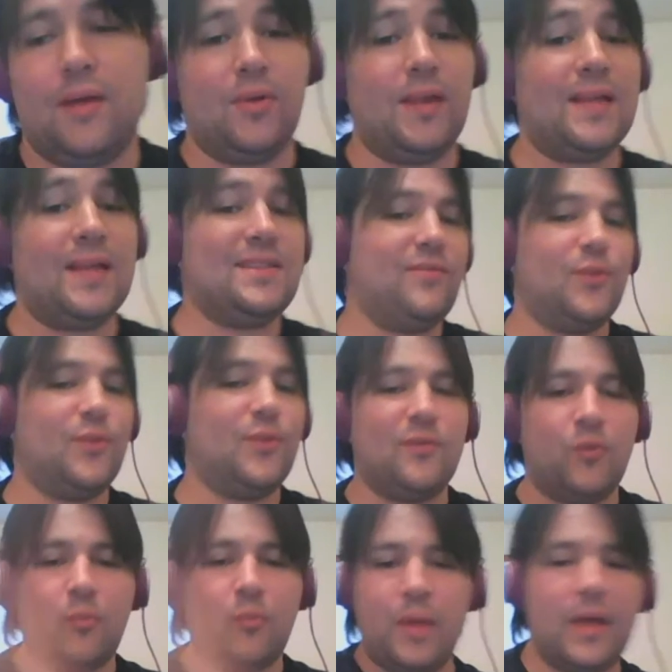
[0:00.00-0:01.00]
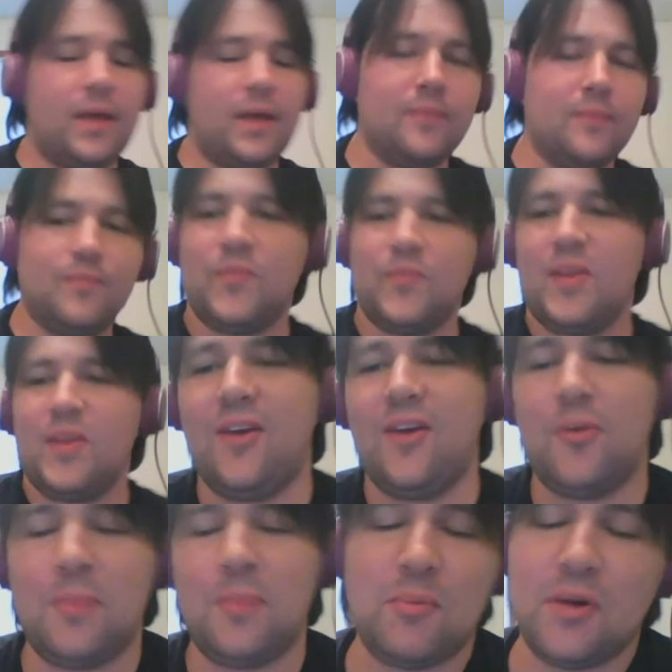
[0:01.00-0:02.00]
Well, that's if you even make it. You got to
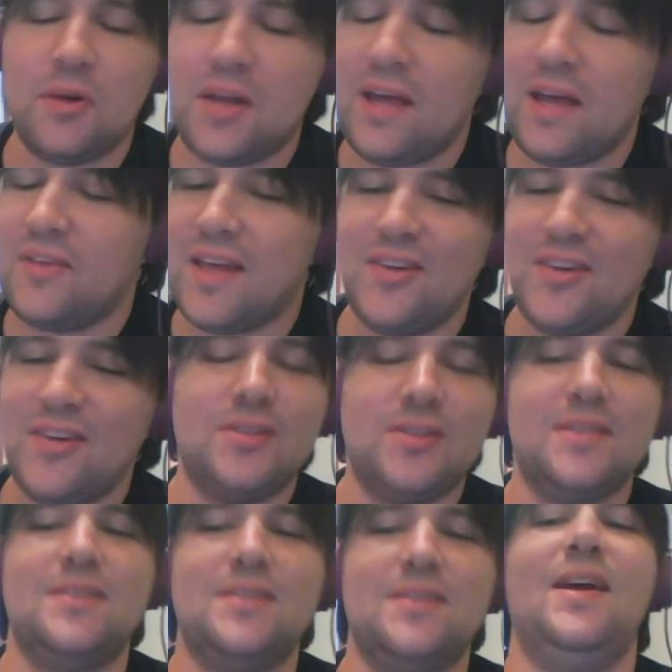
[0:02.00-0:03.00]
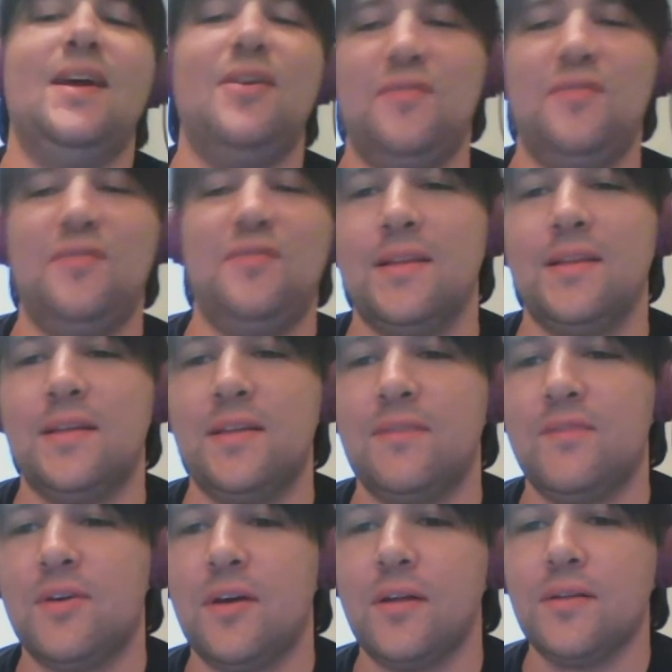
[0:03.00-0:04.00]
remember, navigation is terrifyingly
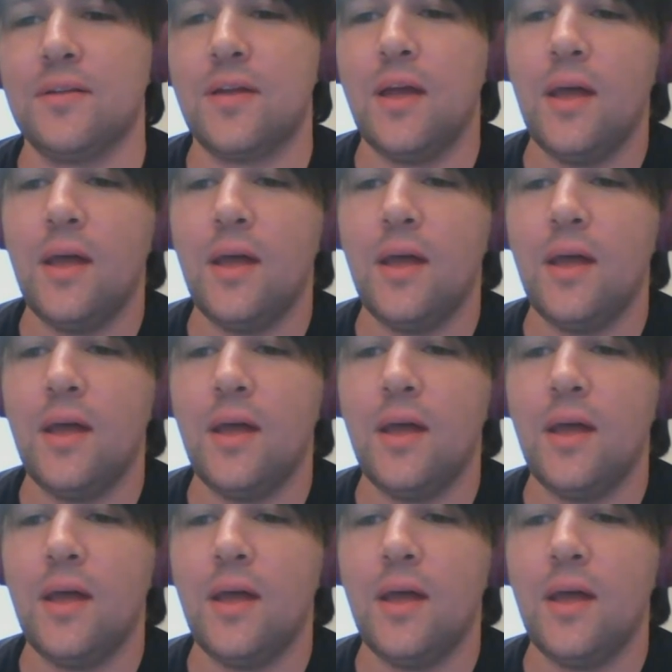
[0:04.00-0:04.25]
difficult.